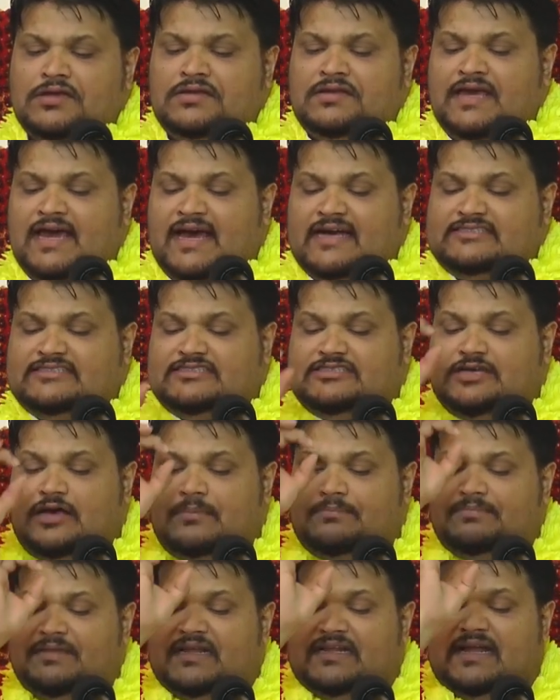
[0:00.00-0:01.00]
There are
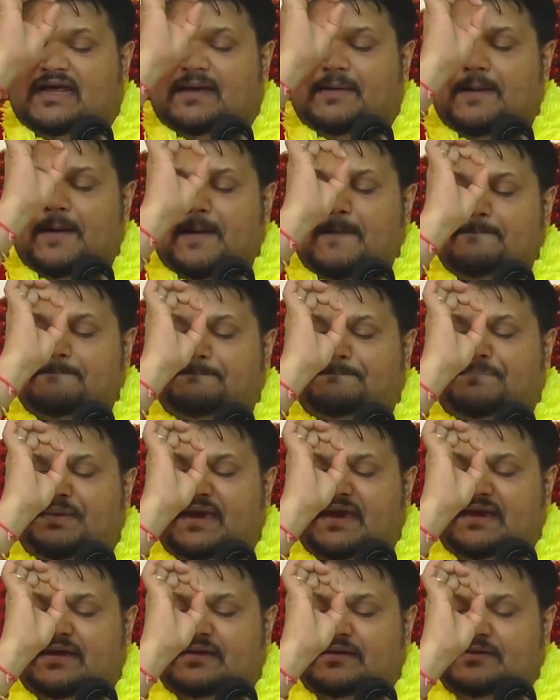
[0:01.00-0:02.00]
some that are
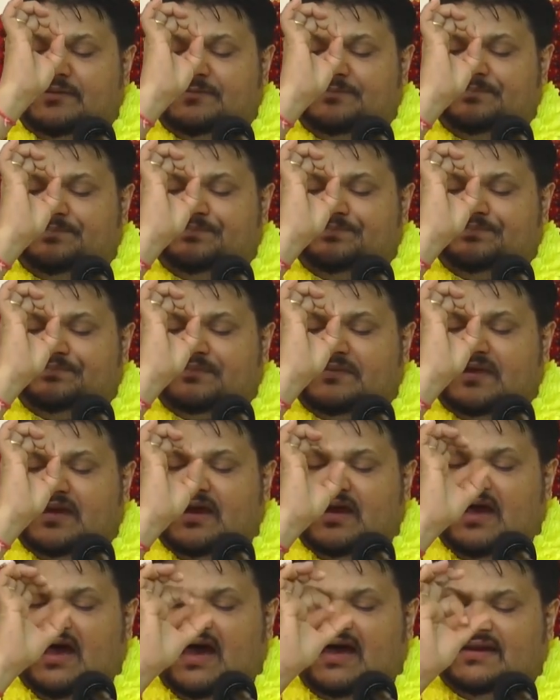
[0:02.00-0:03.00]
big
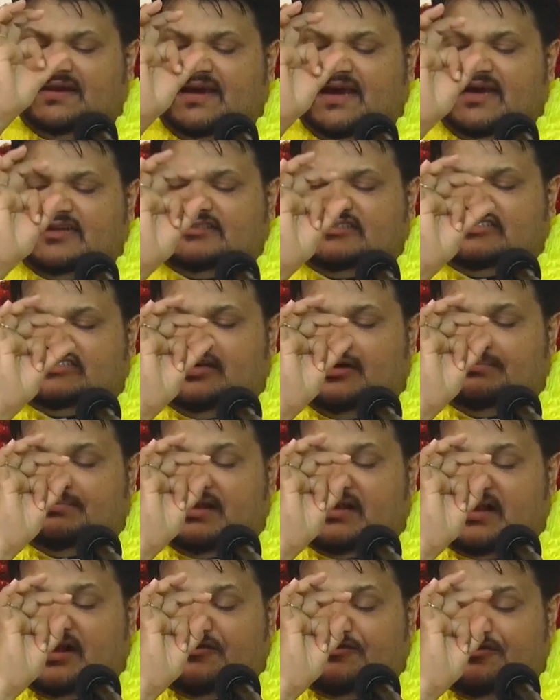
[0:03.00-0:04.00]
and there are some
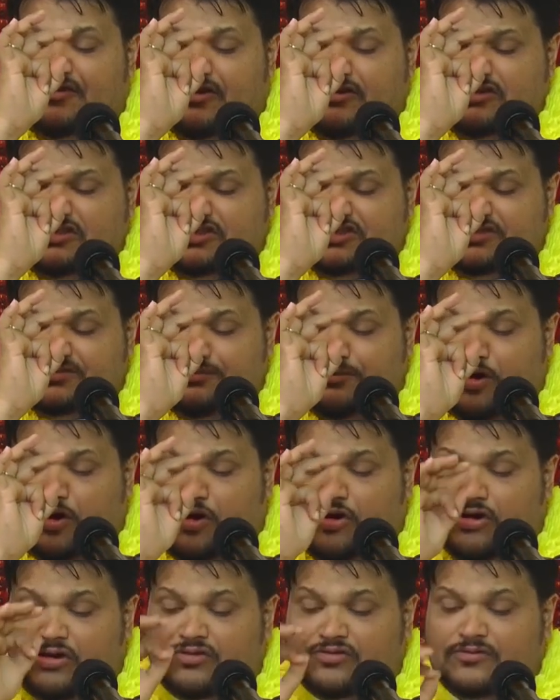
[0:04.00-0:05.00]
that are very
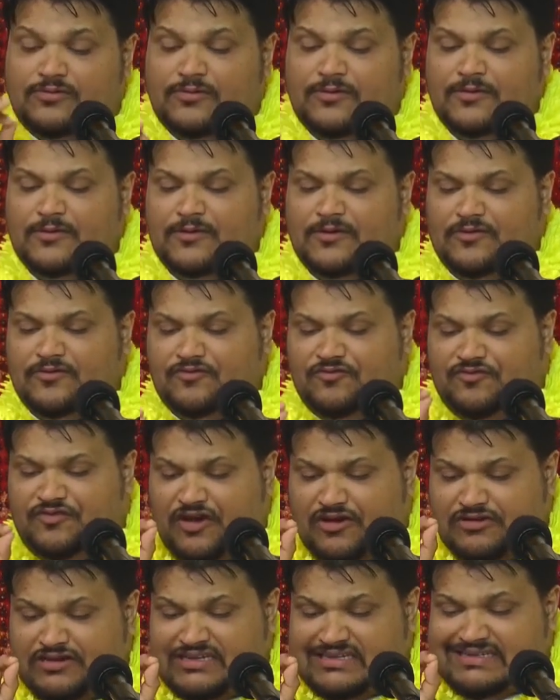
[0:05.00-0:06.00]
small,
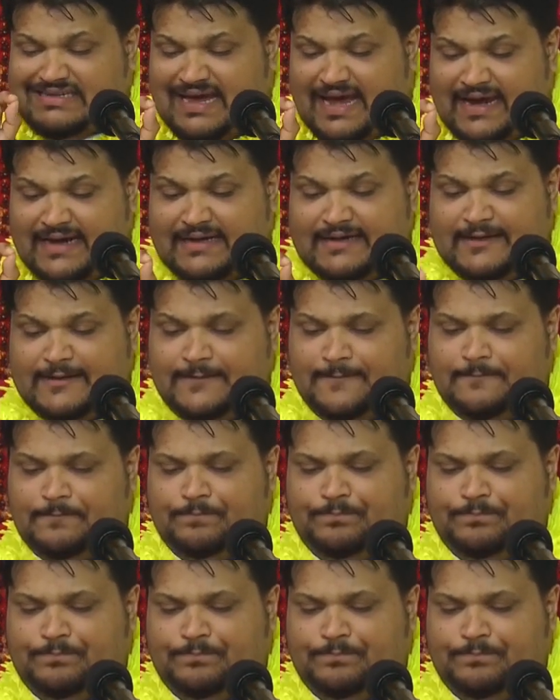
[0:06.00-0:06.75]
very tiny.